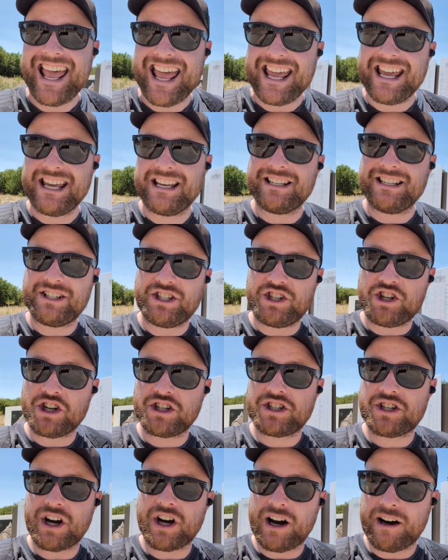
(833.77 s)
is
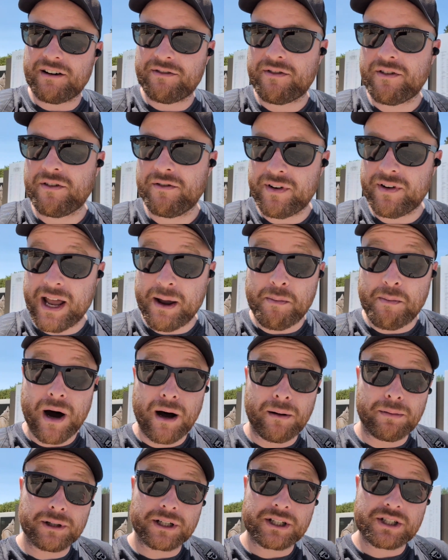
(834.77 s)
just off of a
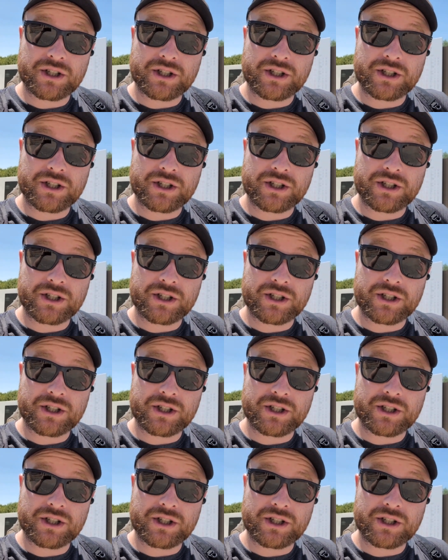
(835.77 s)
public